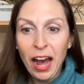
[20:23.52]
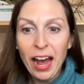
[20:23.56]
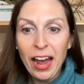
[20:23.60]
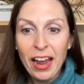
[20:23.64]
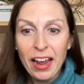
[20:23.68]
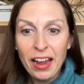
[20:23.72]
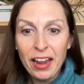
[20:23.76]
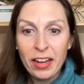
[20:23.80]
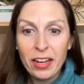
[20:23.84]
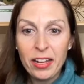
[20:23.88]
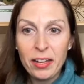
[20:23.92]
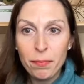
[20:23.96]

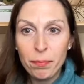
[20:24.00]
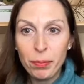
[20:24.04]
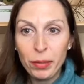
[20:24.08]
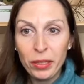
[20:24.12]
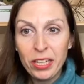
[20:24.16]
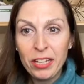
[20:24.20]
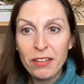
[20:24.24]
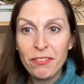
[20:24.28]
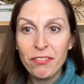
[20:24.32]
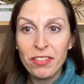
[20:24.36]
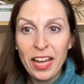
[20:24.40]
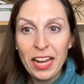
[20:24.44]
I
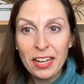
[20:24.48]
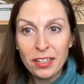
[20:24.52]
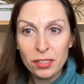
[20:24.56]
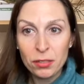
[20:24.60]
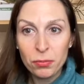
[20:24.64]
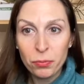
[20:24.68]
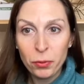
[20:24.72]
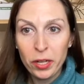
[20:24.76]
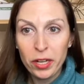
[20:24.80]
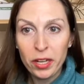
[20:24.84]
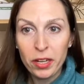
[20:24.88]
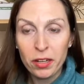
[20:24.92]
believe
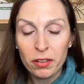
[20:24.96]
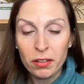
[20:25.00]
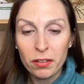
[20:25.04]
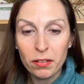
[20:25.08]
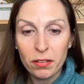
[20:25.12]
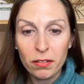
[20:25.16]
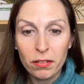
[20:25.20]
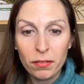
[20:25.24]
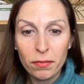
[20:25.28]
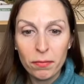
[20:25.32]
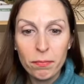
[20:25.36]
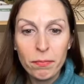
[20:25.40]
that's what
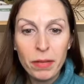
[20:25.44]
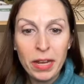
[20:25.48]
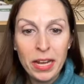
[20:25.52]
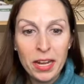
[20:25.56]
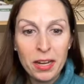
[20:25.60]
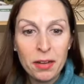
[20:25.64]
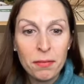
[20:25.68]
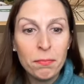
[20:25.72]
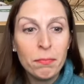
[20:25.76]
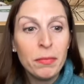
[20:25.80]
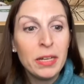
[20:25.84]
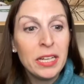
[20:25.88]

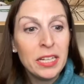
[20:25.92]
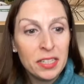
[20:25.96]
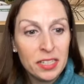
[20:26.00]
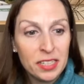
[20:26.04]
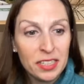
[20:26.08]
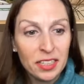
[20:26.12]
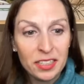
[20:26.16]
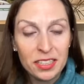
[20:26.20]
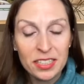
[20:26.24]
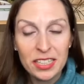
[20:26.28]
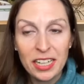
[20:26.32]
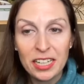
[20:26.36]
made me
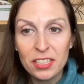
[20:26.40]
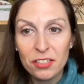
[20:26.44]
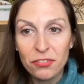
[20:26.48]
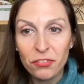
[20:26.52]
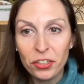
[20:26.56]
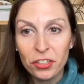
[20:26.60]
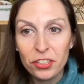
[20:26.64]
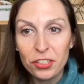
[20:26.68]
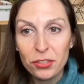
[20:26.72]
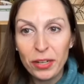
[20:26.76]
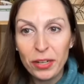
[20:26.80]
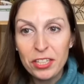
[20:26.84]

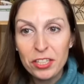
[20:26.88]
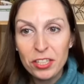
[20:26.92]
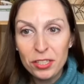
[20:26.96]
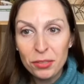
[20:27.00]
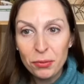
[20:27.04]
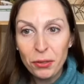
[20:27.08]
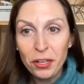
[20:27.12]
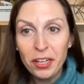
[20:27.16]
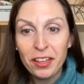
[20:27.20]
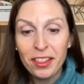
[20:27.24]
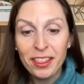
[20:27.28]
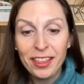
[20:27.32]
successful. So I
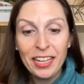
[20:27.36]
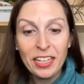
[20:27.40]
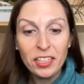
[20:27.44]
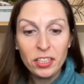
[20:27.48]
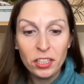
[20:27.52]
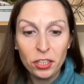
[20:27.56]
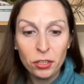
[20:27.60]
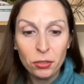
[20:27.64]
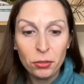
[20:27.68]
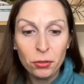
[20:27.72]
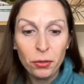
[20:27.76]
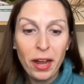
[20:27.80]
just want to
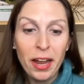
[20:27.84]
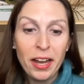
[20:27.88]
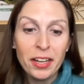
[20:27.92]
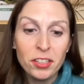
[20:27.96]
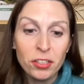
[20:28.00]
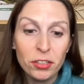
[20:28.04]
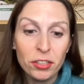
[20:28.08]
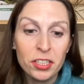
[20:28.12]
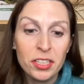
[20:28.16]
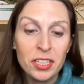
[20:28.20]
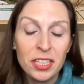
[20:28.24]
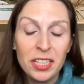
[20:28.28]
thank you
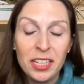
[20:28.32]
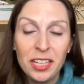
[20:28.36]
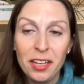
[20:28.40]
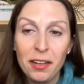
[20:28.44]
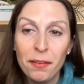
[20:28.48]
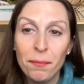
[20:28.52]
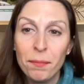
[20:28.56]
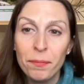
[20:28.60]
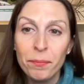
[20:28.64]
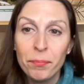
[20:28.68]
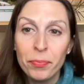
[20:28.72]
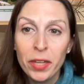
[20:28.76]
and your
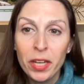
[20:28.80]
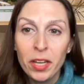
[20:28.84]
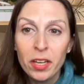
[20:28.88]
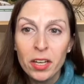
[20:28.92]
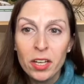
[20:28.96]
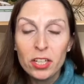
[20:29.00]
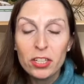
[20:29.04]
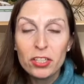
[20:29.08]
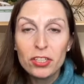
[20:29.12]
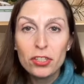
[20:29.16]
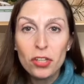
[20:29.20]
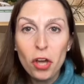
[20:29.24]
team
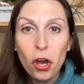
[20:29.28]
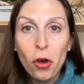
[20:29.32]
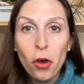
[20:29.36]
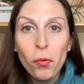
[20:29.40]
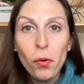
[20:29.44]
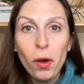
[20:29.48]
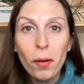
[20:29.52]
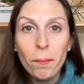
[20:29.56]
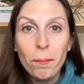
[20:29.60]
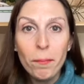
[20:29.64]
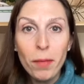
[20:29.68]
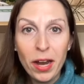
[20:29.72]

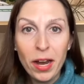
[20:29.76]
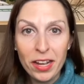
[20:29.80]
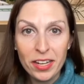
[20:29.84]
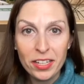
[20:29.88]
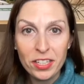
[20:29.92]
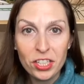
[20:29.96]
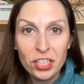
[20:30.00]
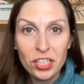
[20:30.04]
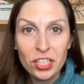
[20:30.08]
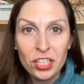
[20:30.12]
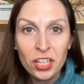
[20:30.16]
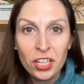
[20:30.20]
so
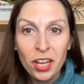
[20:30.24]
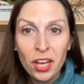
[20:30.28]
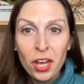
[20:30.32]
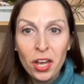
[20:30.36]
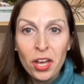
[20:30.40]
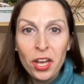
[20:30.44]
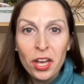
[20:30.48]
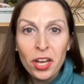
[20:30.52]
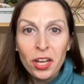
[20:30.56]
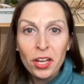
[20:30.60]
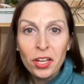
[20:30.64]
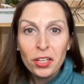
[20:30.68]
much.
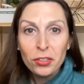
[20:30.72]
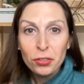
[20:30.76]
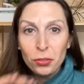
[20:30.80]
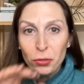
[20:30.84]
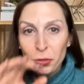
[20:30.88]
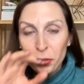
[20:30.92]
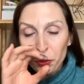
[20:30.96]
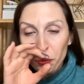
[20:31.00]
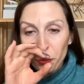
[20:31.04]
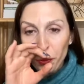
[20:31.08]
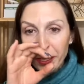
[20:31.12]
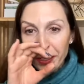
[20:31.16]

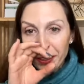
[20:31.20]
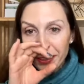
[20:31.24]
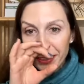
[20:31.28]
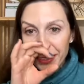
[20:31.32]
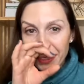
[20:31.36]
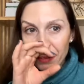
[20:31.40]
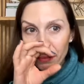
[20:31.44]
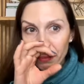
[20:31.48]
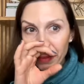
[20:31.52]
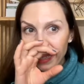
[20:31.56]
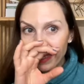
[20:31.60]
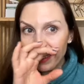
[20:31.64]
Tung, where
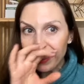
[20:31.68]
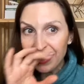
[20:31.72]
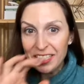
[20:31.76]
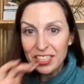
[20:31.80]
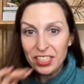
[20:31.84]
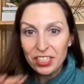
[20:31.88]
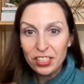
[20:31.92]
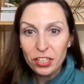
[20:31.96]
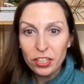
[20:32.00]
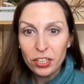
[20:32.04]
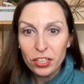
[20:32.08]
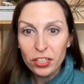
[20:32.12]
can my
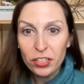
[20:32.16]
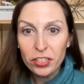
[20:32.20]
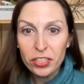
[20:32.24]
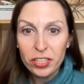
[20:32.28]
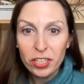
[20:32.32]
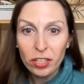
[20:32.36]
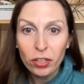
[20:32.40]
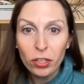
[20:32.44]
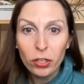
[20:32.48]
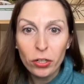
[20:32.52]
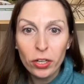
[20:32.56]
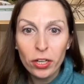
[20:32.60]

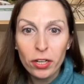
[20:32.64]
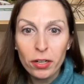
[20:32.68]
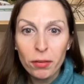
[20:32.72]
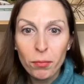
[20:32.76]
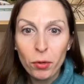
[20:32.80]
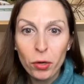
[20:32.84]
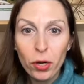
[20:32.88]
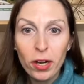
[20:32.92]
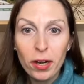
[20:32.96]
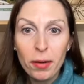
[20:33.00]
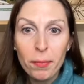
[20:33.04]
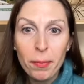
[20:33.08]
listeners learn
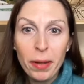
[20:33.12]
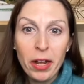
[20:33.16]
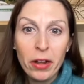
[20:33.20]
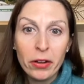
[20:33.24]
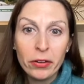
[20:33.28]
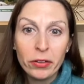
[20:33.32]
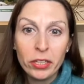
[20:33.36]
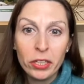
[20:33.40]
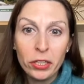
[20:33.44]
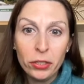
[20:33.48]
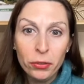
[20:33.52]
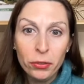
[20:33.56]
more
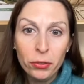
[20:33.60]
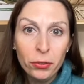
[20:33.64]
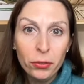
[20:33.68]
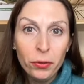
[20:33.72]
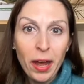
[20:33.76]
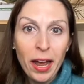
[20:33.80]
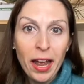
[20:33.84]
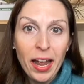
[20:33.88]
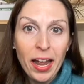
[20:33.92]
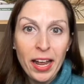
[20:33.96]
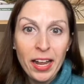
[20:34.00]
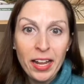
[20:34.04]
about
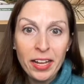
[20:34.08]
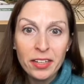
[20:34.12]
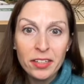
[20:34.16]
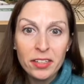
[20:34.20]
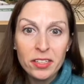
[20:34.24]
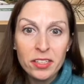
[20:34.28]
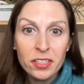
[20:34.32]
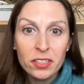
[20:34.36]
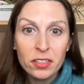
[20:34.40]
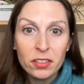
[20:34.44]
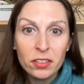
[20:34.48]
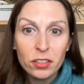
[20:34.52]
you
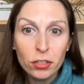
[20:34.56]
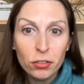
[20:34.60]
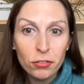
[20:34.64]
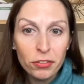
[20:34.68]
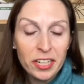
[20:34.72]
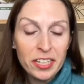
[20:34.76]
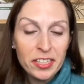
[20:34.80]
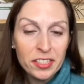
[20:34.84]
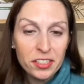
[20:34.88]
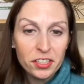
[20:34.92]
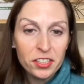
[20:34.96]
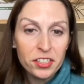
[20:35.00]
and your
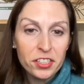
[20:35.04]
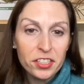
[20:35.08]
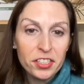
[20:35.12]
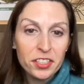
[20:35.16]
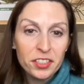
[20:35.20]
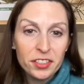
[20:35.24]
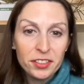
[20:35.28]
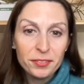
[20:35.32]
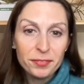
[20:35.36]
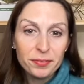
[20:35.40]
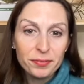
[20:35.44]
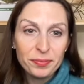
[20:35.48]

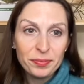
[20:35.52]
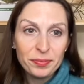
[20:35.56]
razors?